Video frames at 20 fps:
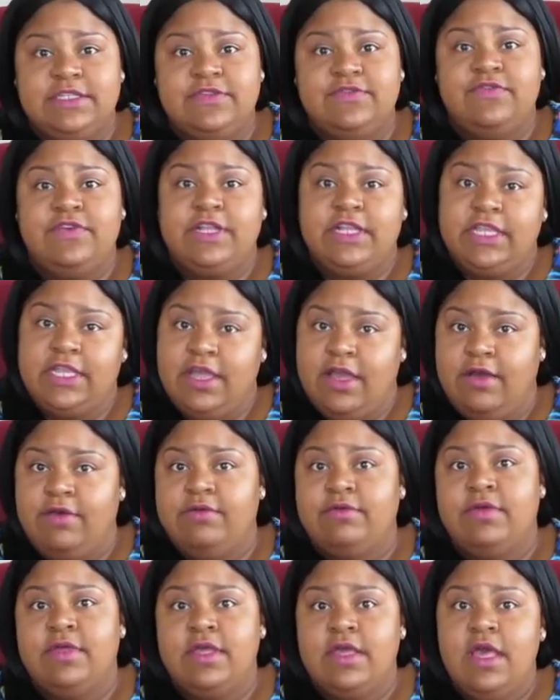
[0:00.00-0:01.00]
this
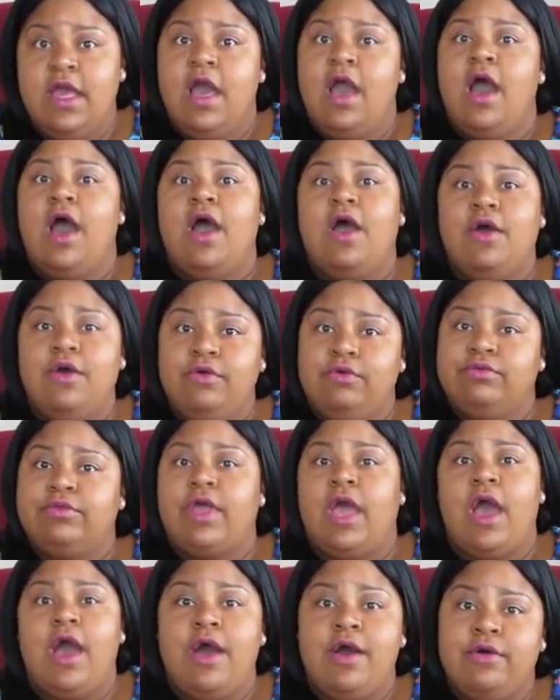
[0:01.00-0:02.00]
video, hold
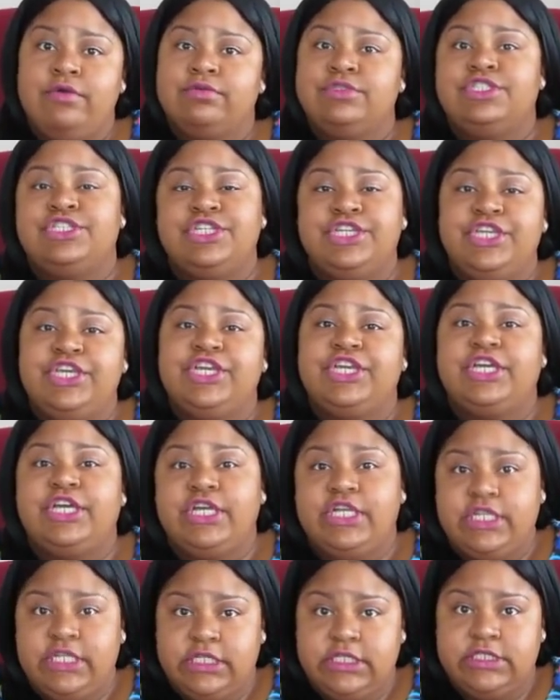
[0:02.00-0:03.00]
on to your
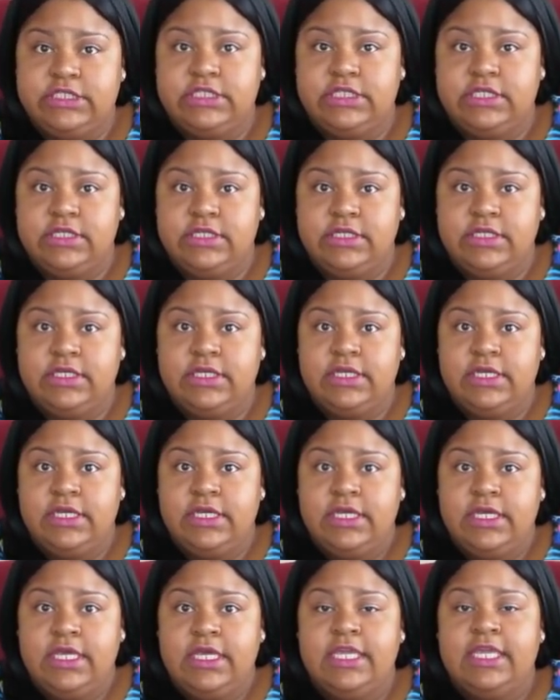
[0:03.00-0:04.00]
goodies.
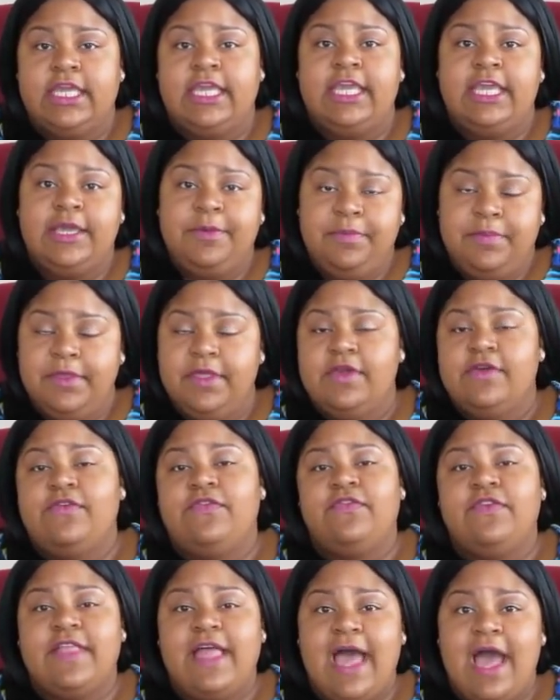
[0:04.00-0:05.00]
Keep your
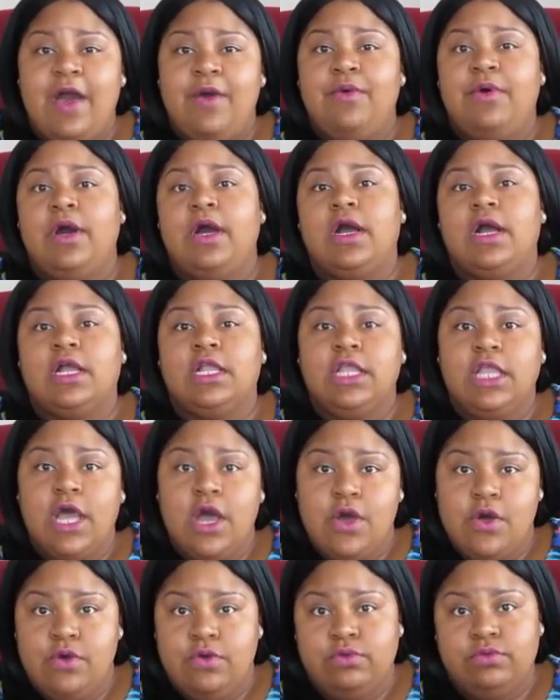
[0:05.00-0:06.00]
flower
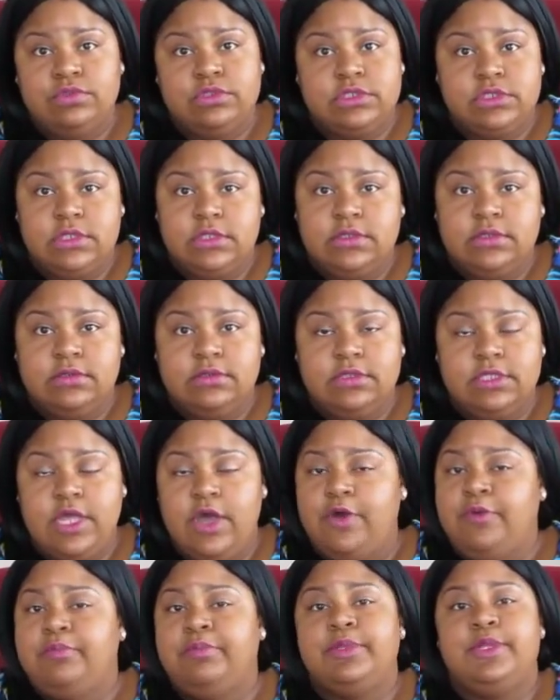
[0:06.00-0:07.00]
closed.
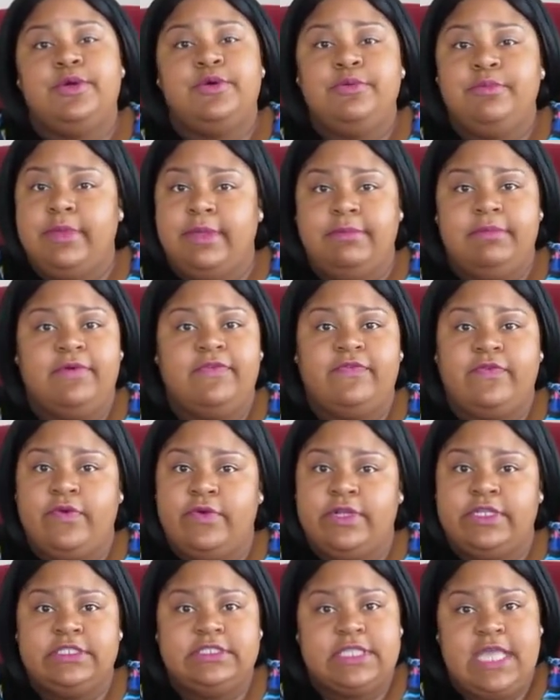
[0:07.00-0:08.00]
Don't bloom it
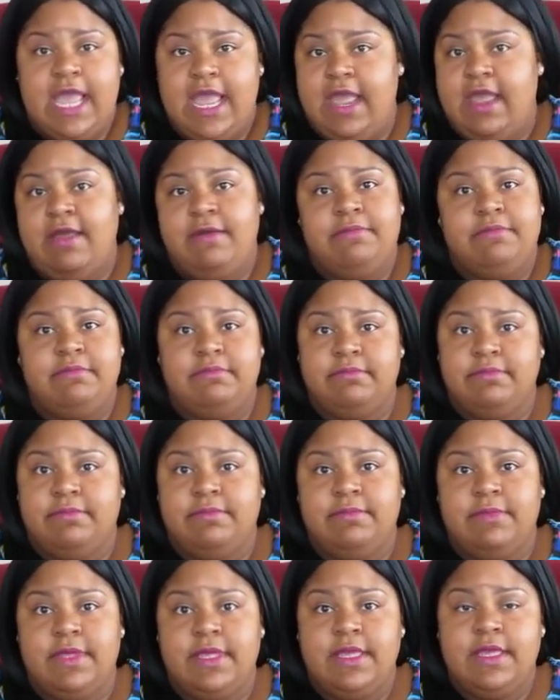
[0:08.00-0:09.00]
before it's time.
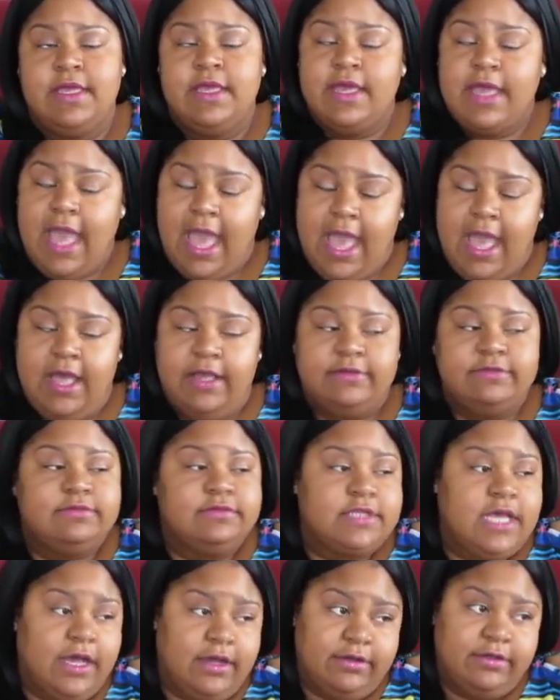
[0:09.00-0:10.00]

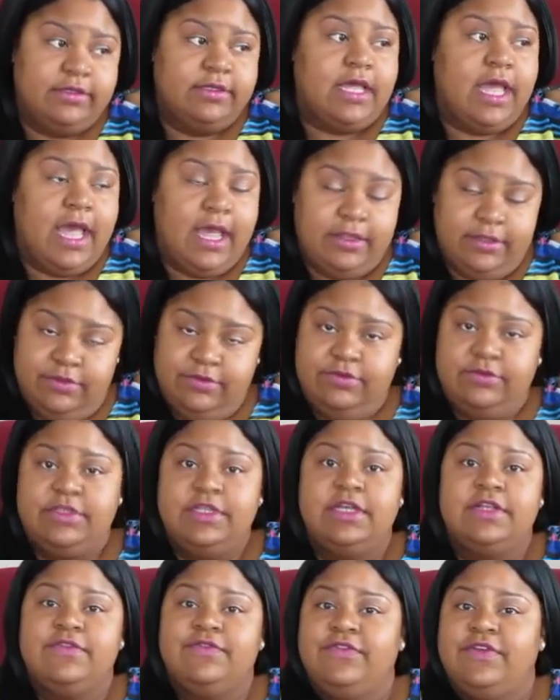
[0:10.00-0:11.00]
I'll do
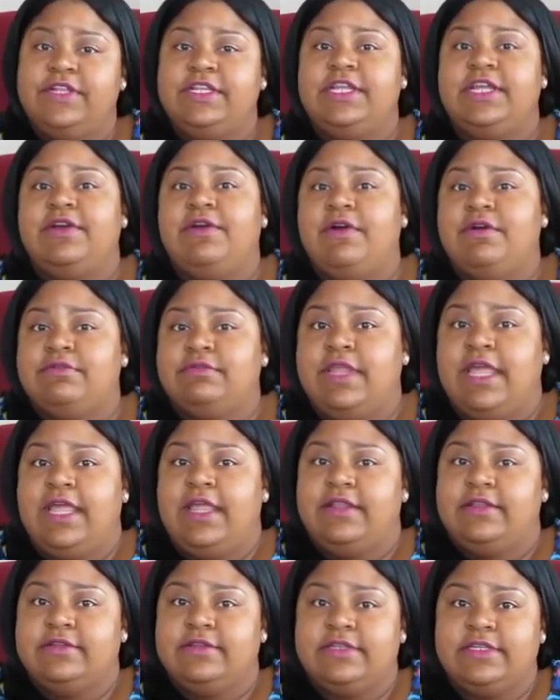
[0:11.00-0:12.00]
another video on
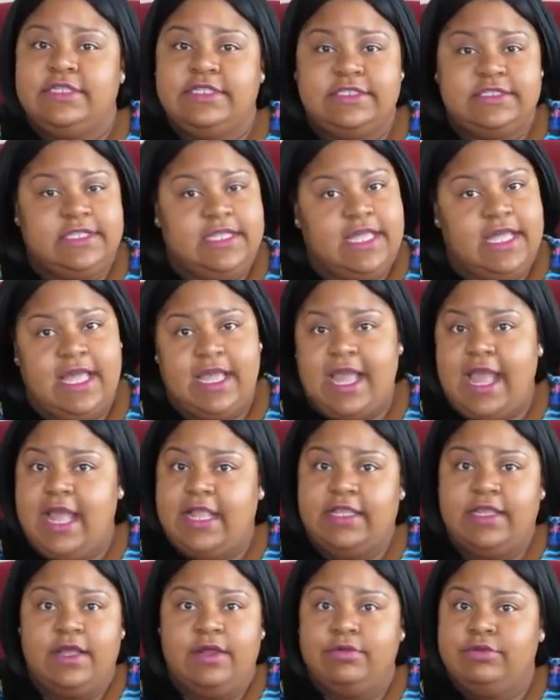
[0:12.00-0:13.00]
that, because I
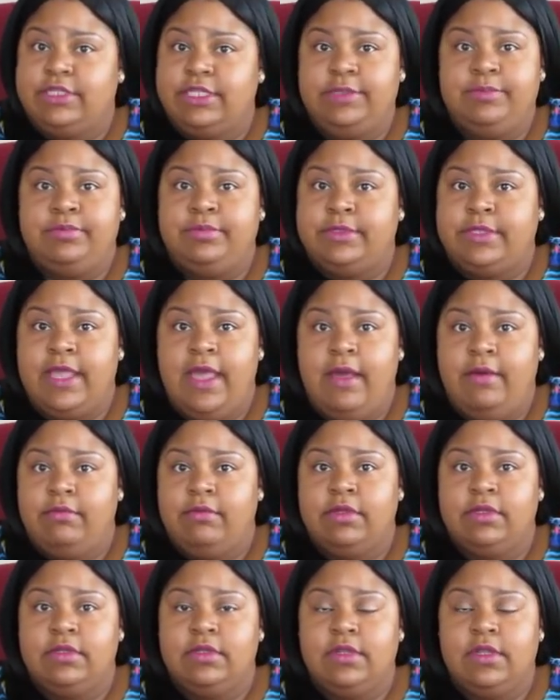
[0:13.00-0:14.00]
got to go deep with that
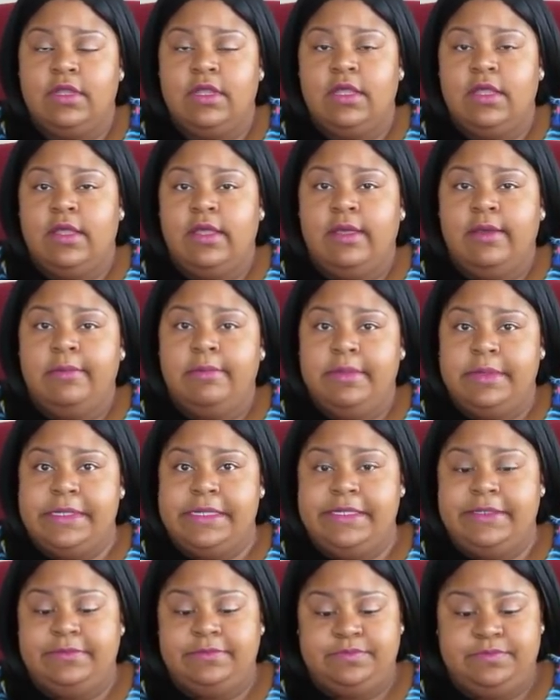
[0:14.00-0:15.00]
one.
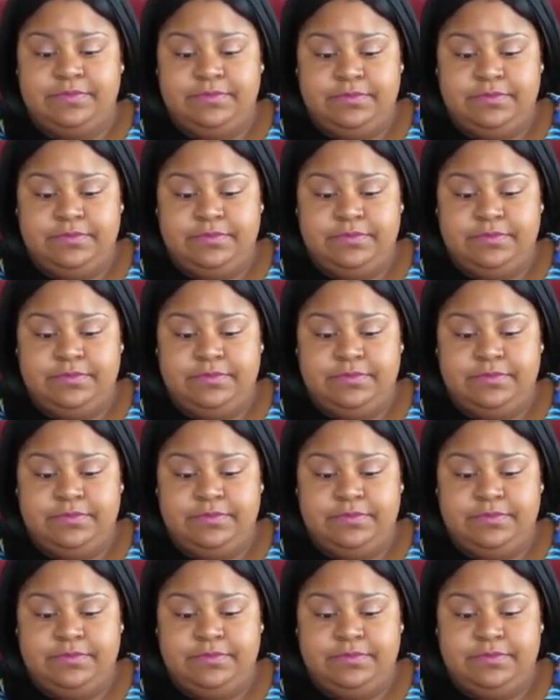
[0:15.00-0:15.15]
But